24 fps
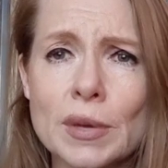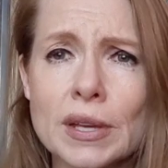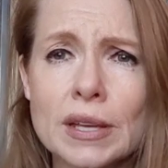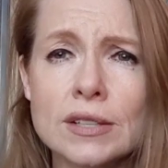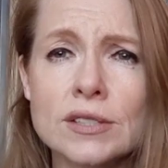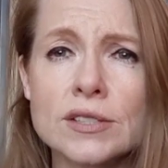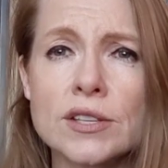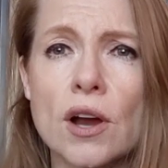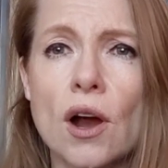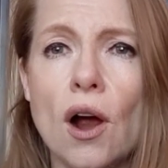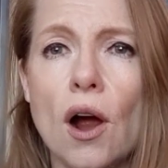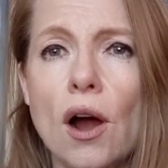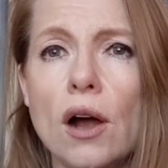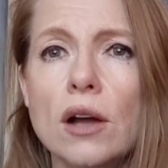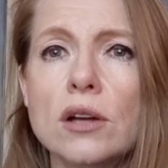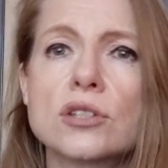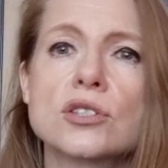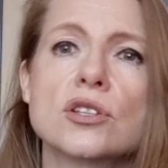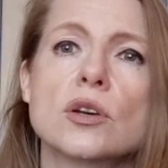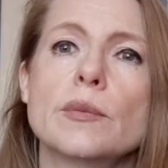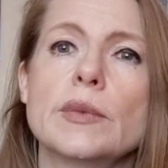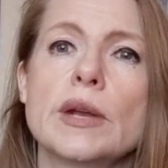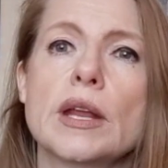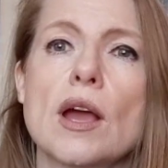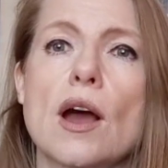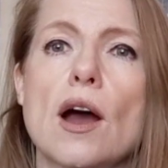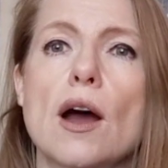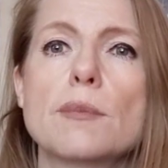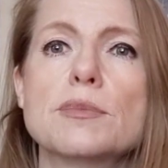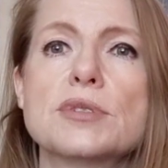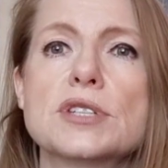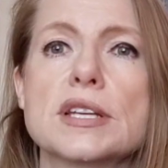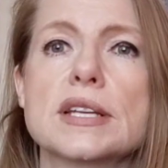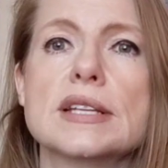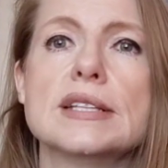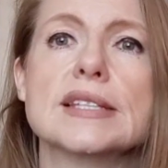Because there are so many
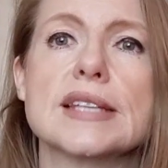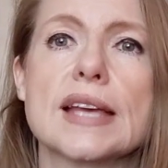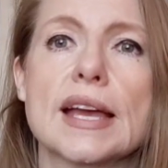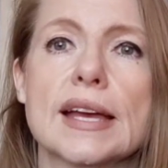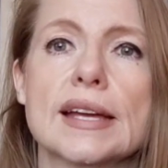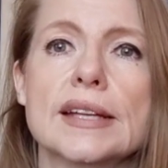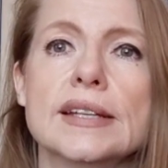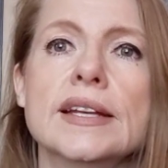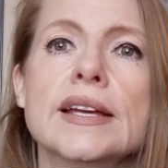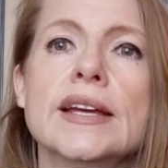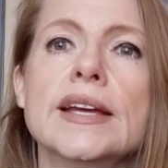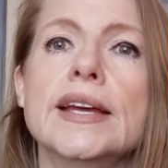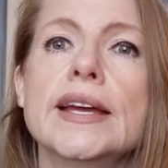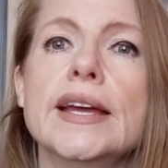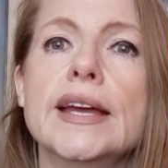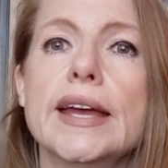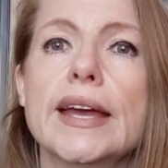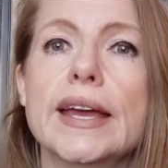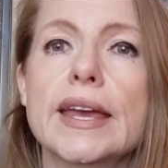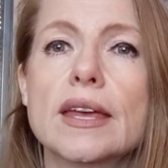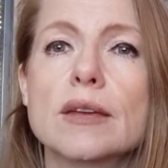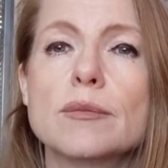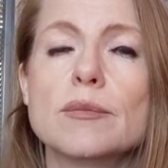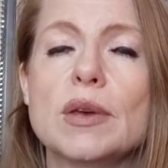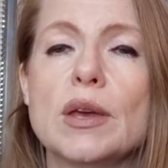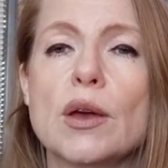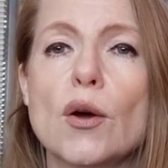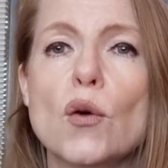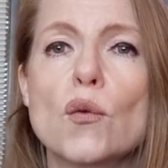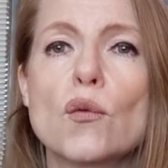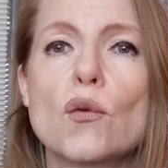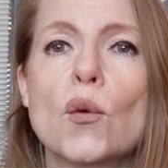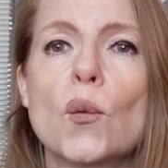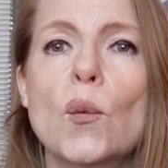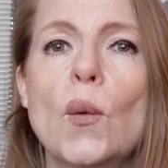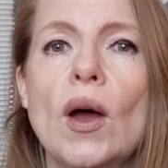options, and it can be
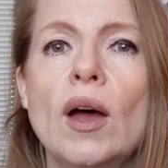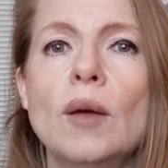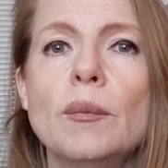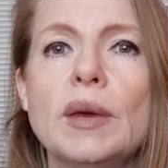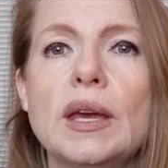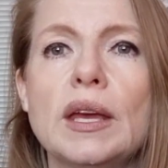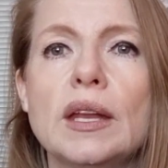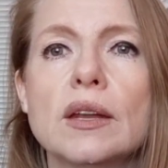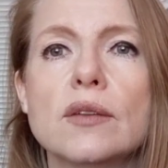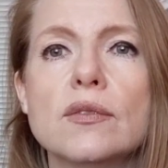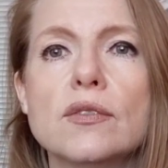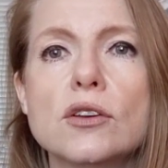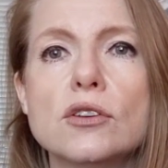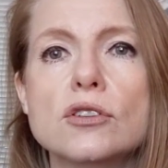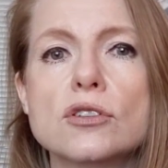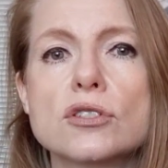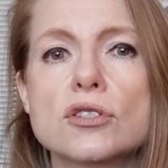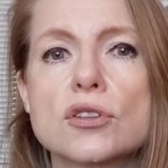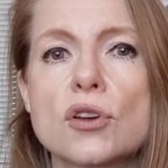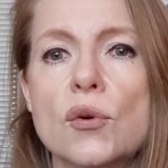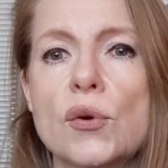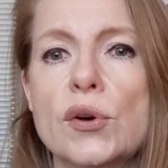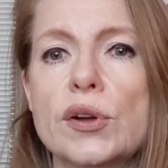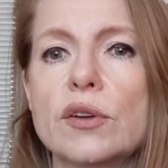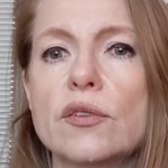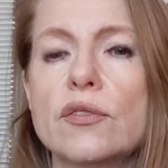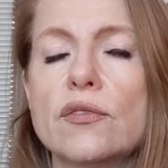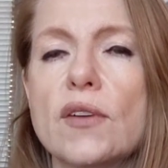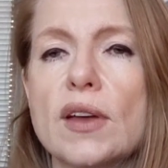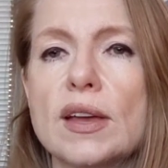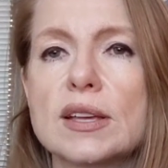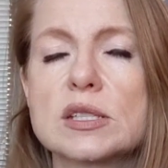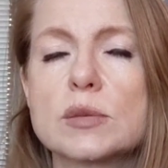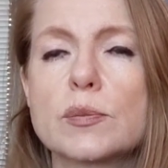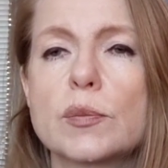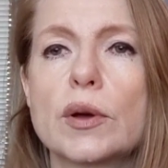overwhelming if you just go on
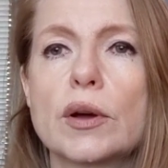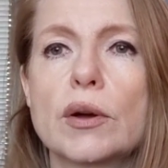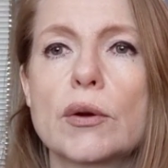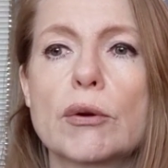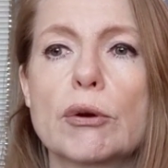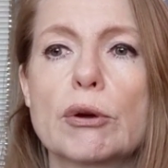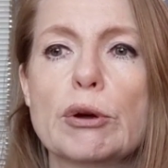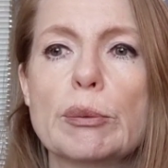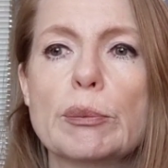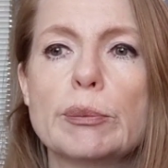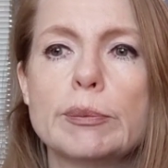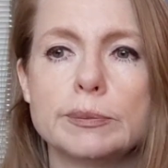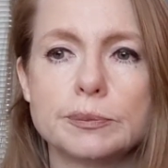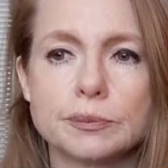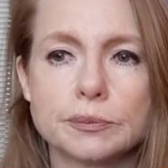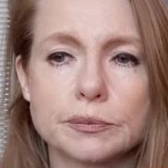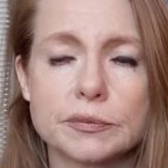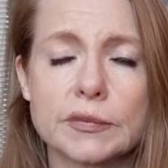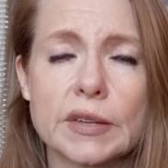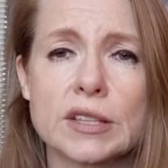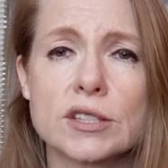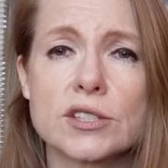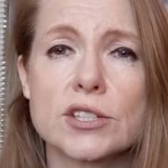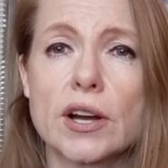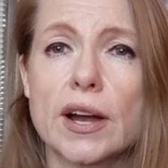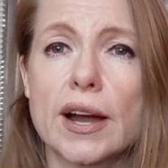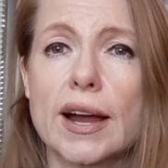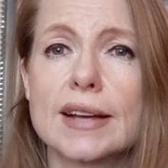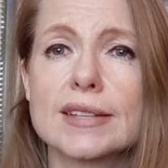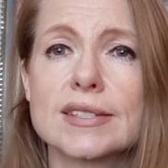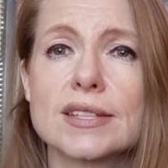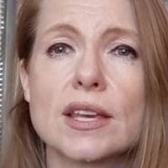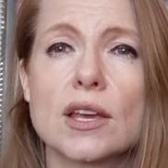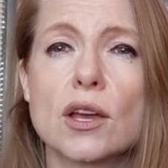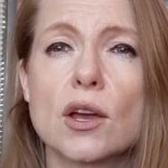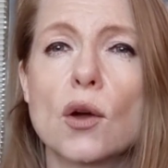a Facebook group and start
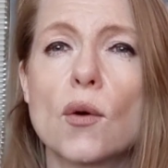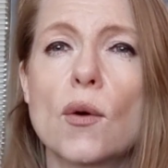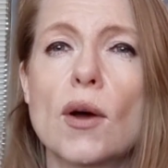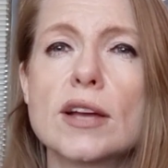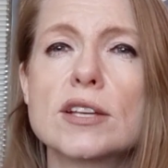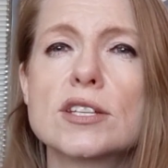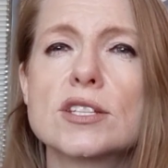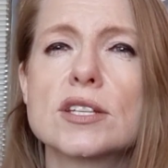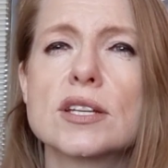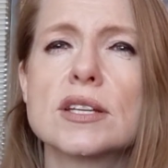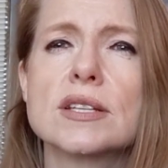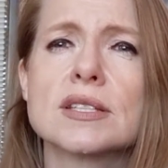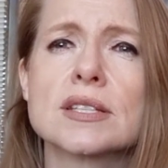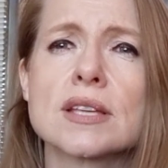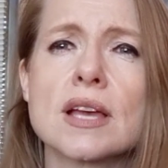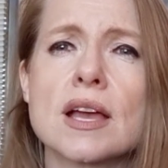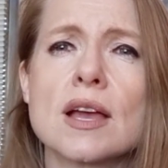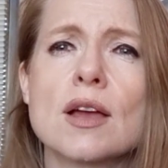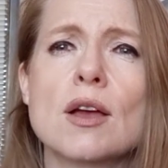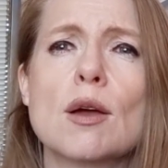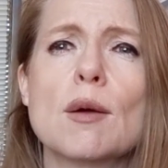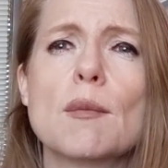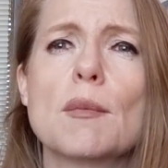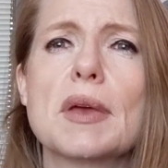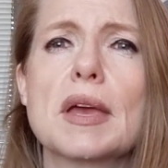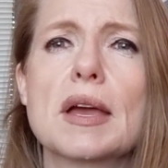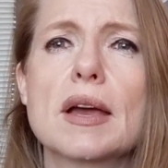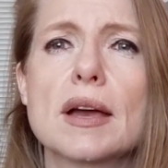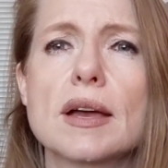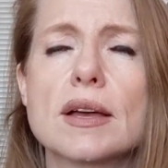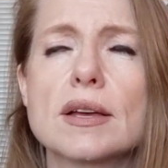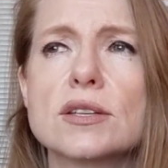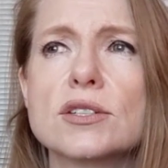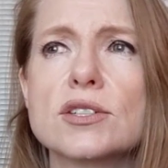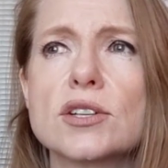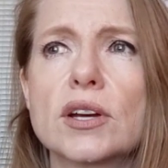asking questions,
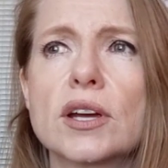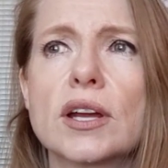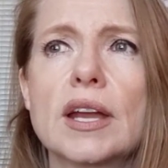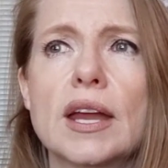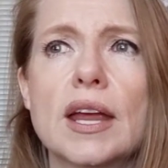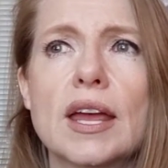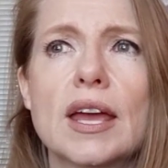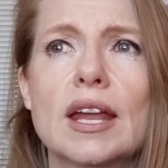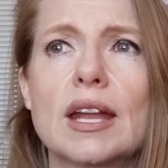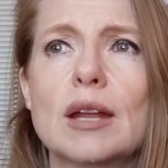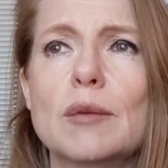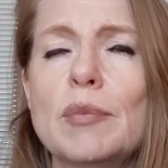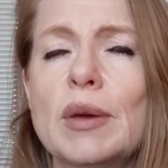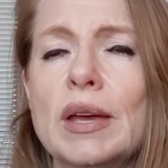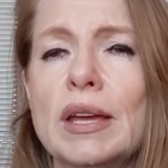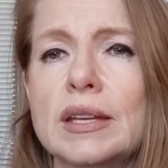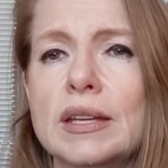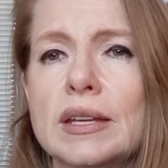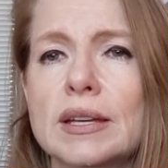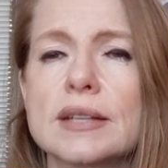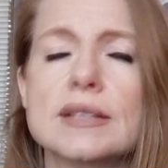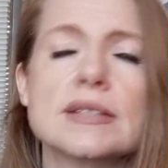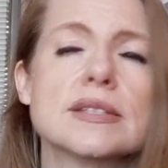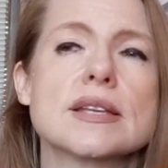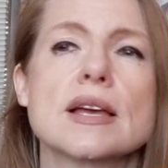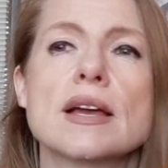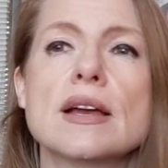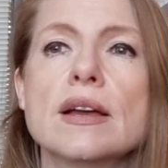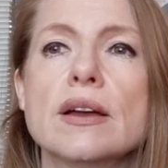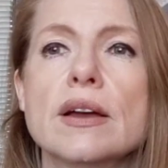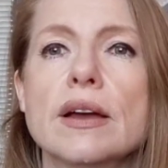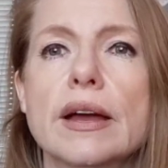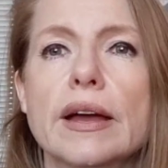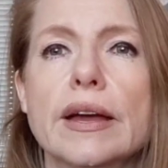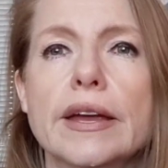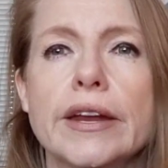because you're going to get opinions,
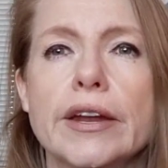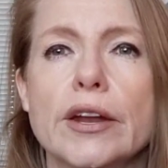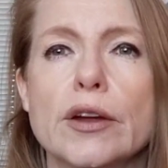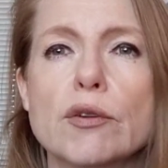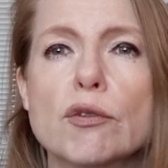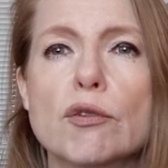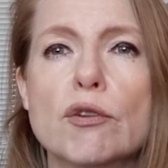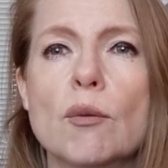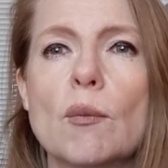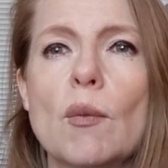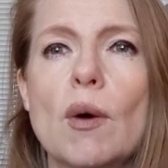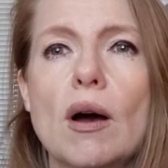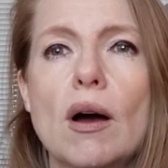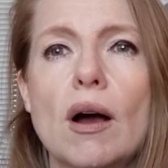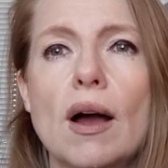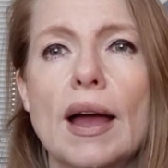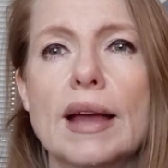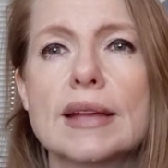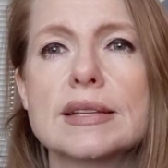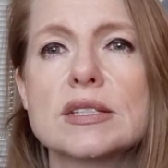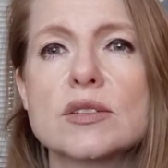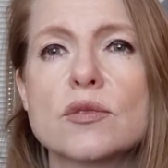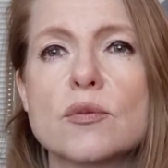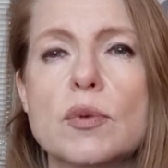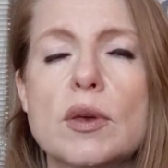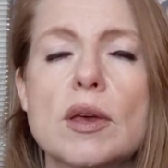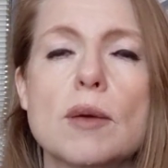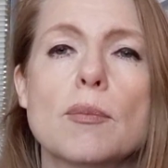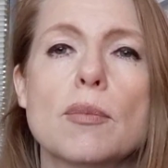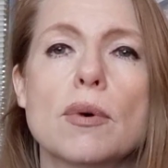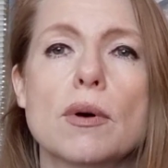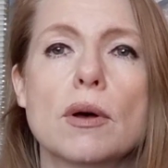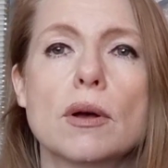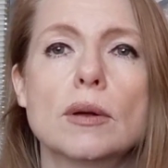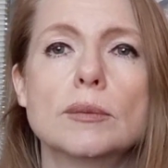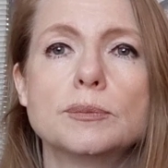from all kinds of
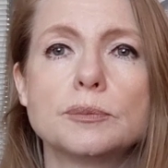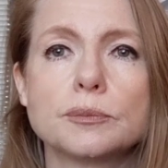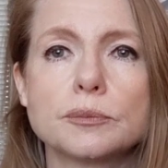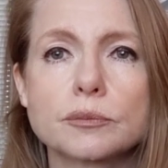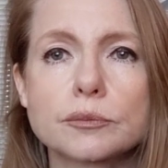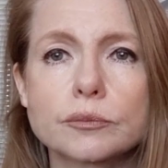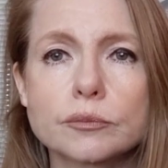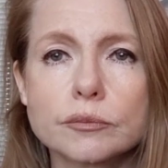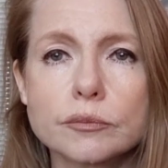people